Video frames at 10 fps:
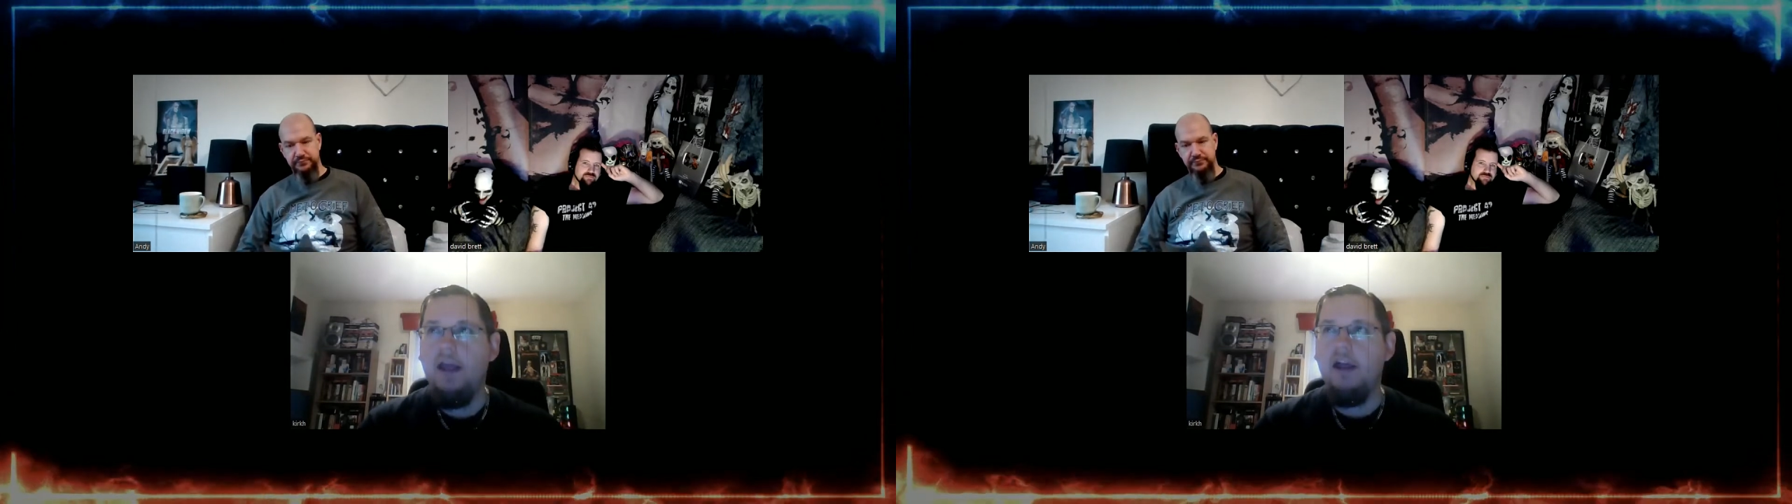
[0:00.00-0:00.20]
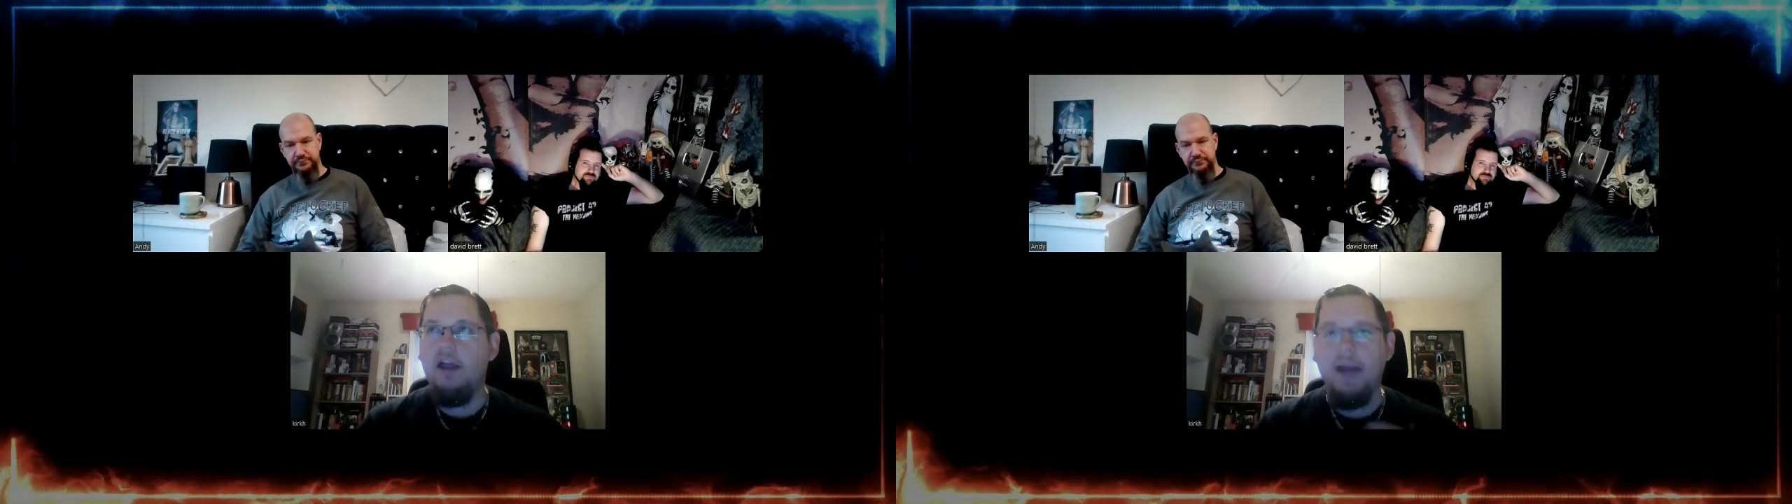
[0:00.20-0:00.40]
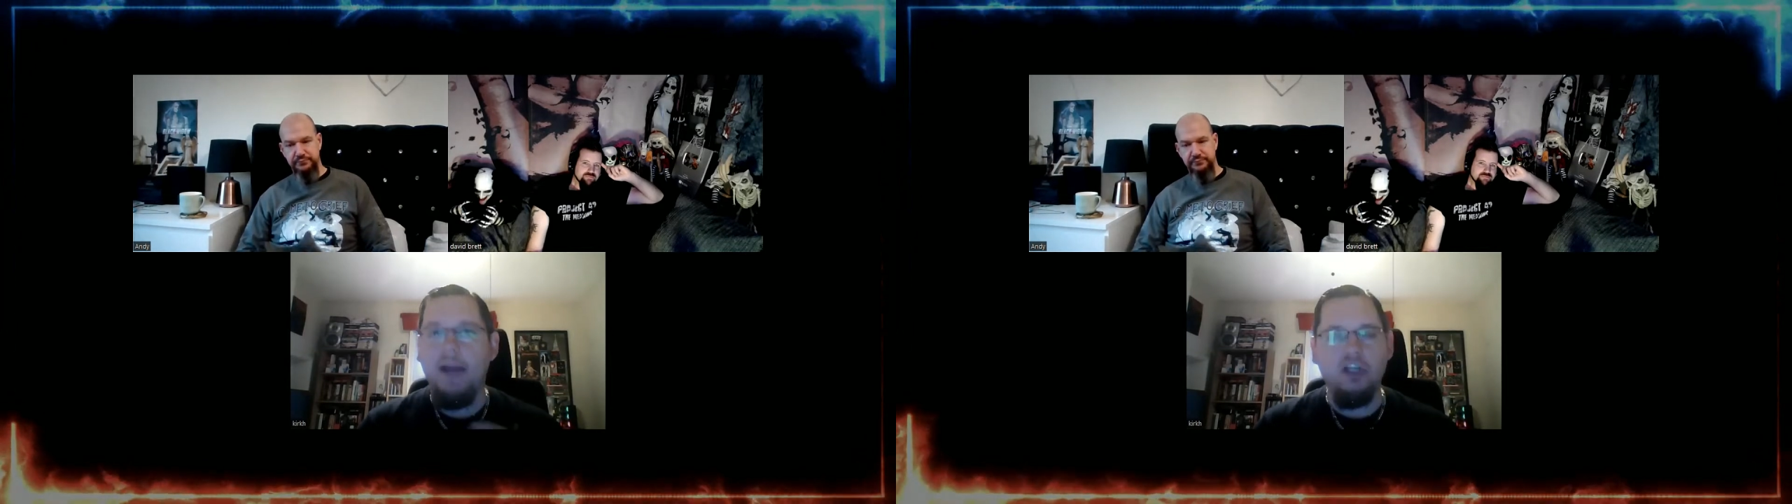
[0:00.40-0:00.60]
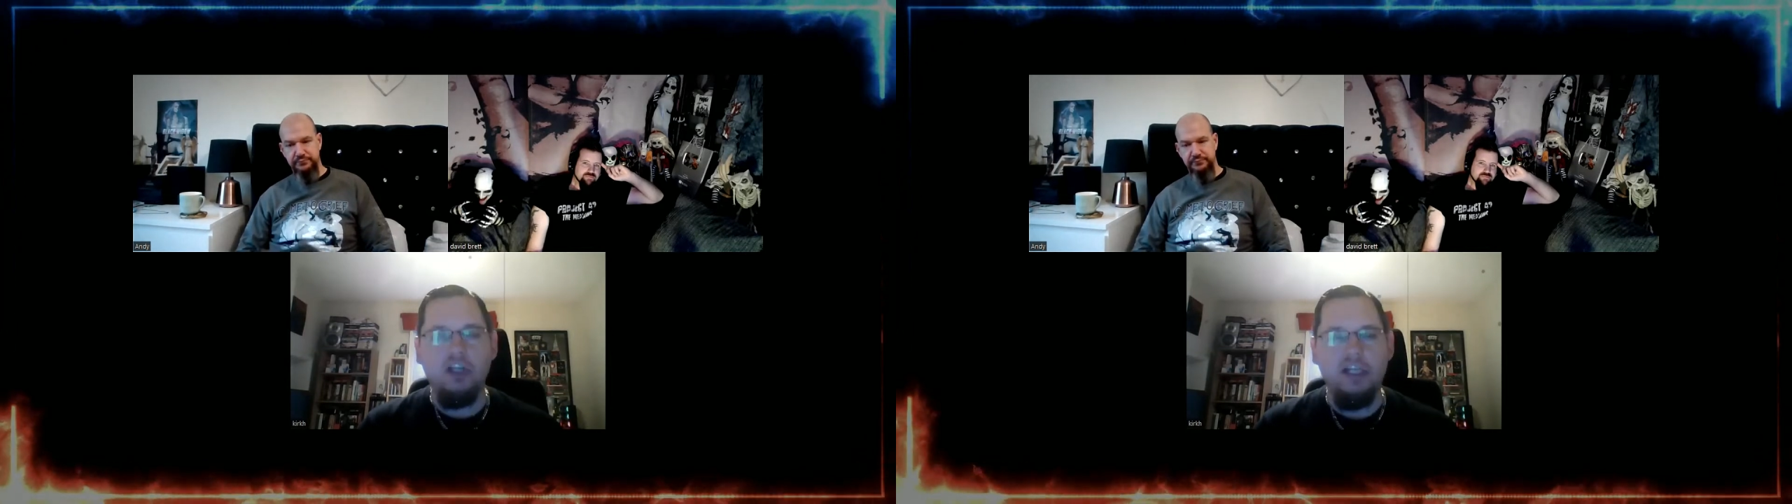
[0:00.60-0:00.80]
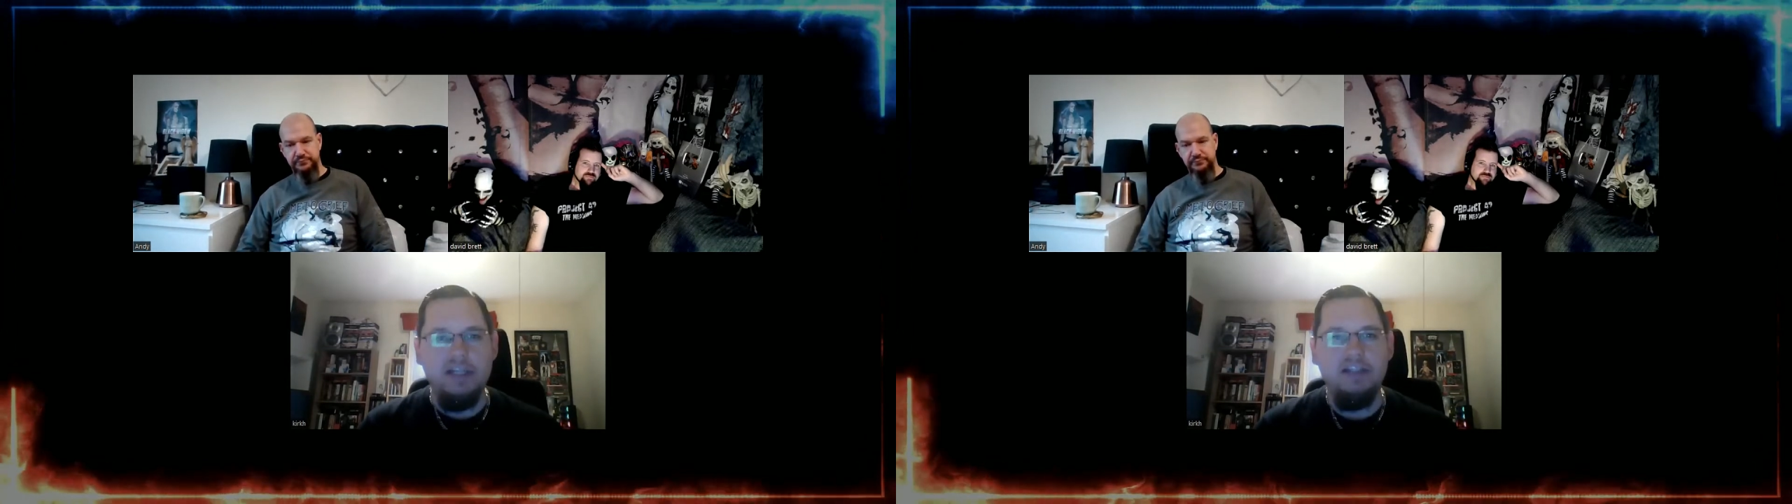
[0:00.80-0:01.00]

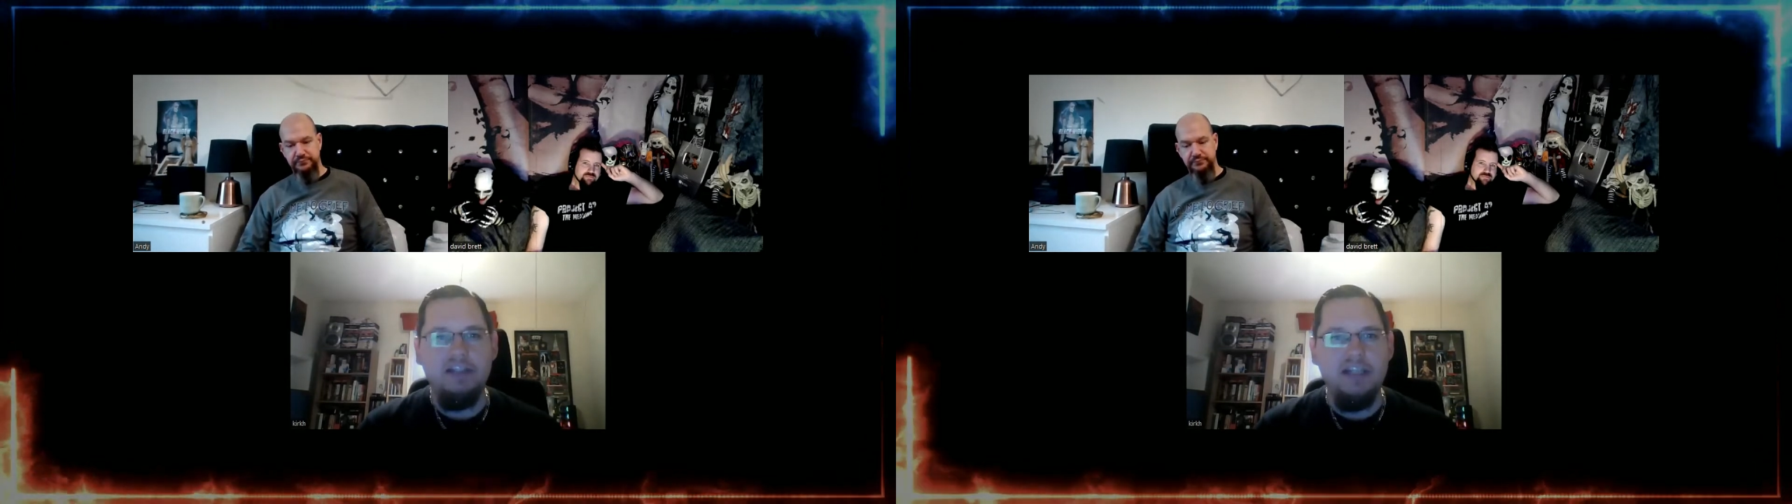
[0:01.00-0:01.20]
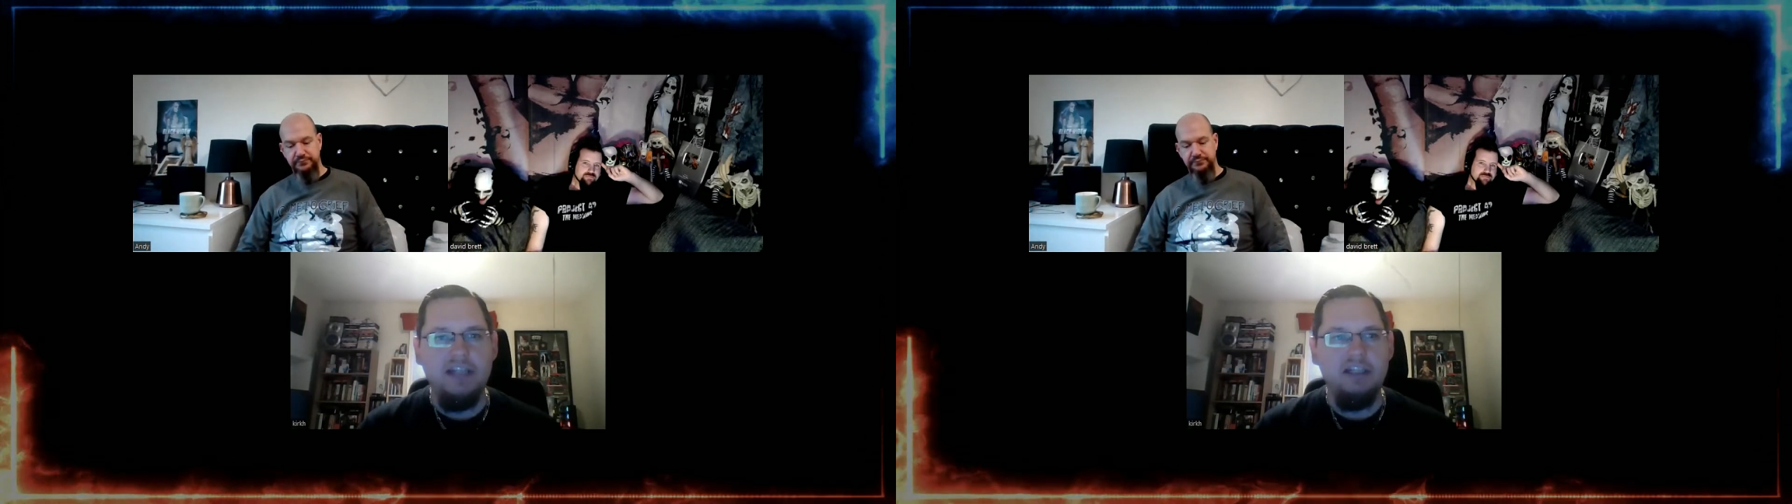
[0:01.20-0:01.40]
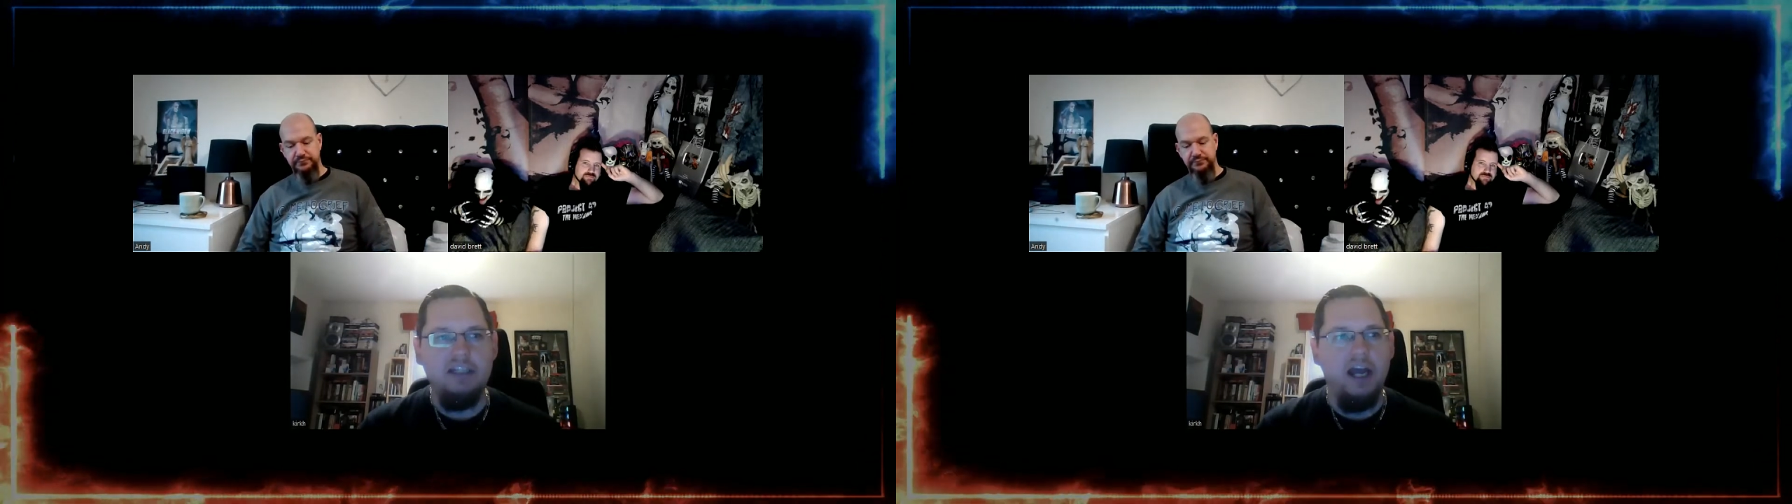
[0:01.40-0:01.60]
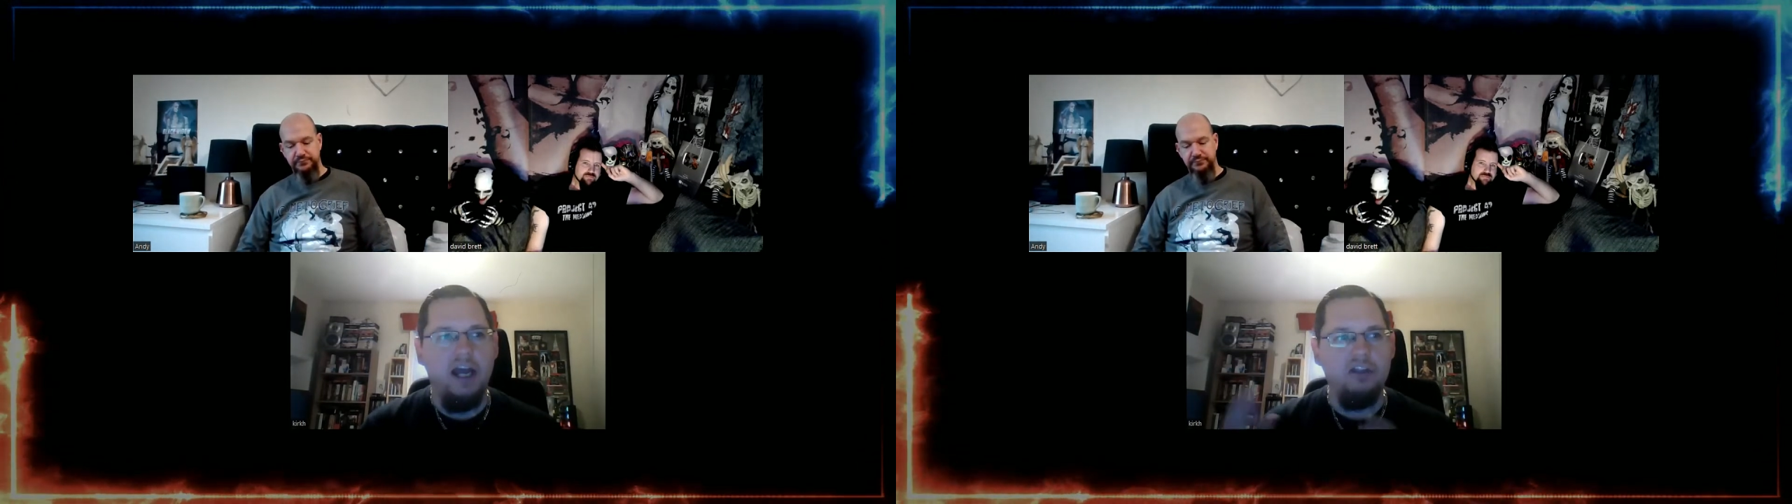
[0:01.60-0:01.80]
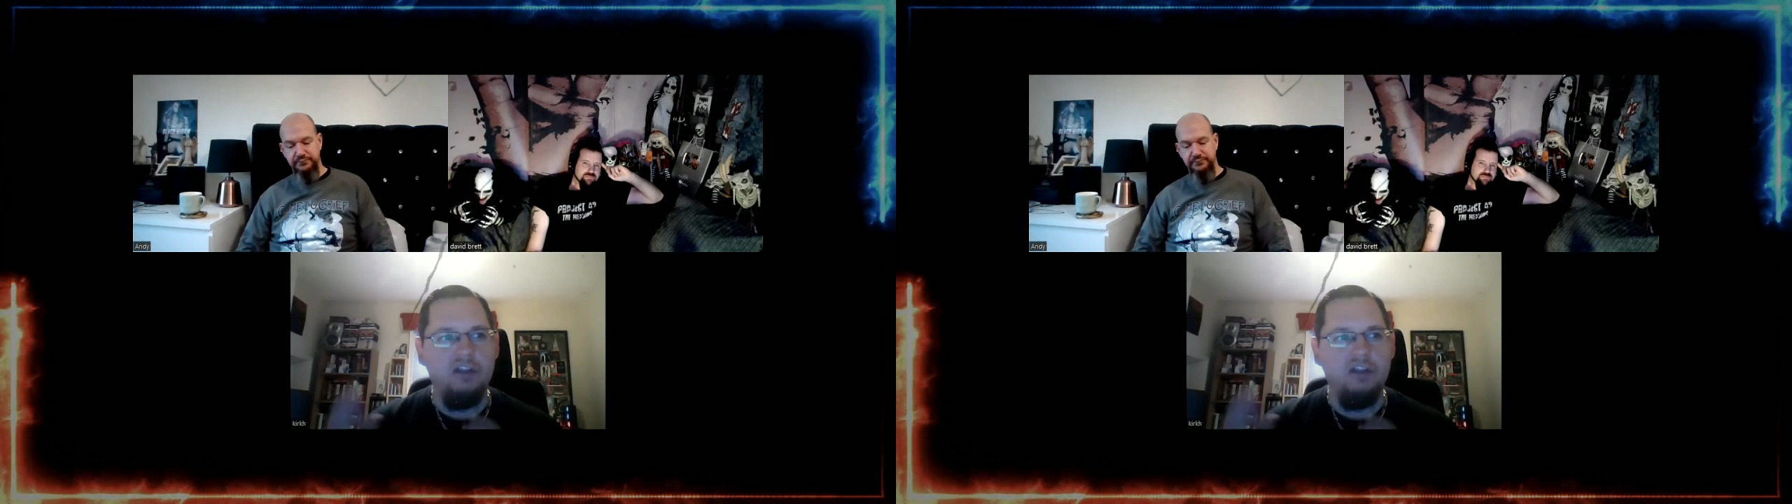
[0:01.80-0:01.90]
imagine in 1999,